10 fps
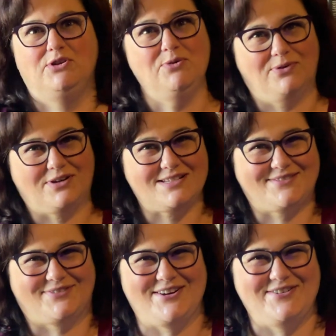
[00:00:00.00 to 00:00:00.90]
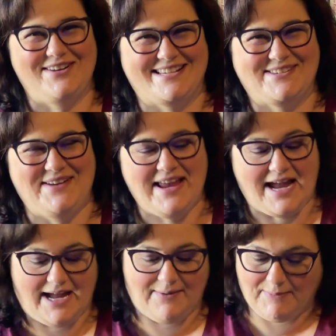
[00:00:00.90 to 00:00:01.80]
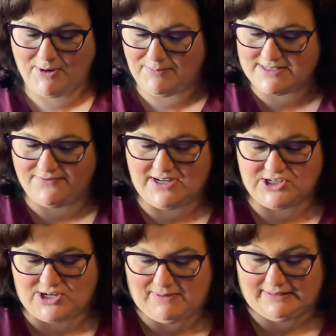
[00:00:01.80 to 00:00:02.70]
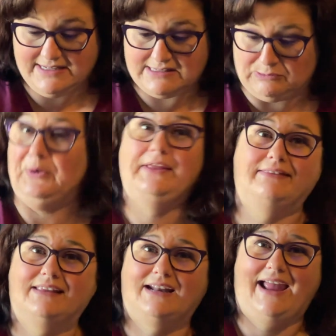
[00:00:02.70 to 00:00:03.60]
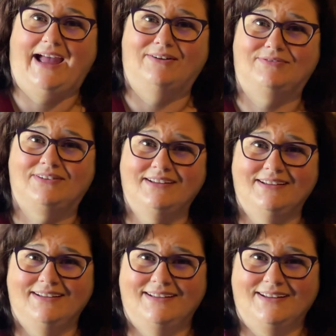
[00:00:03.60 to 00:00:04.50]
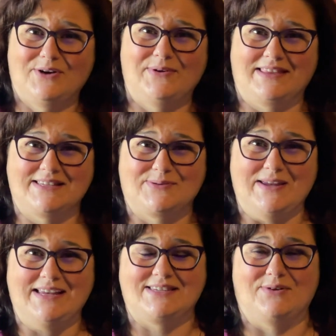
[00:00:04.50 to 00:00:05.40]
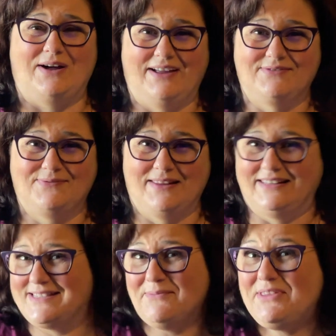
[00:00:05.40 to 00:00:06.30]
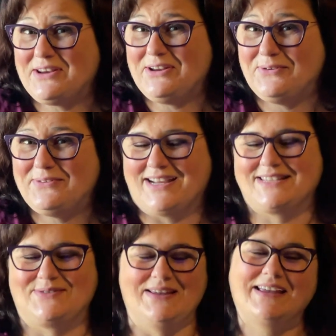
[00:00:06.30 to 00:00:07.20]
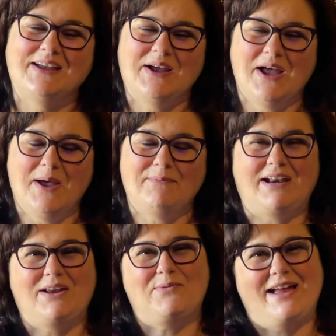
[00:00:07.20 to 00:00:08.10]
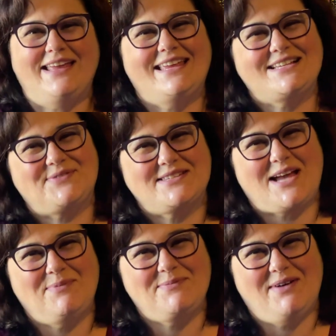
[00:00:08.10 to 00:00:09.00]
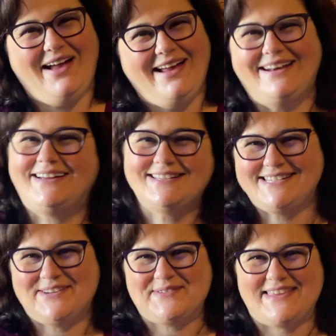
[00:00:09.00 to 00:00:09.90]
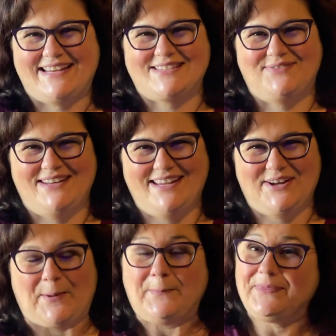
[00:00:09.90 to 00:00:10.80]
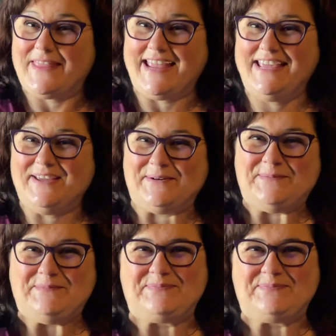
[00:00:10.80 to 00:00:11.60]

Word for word: new books for you next week. Um, I'm hoping to finish up at least one that I have going this week, so I'll have at least something new next week. But anyway, thanks for stopping by, and I'll see you in the next video. Thank you.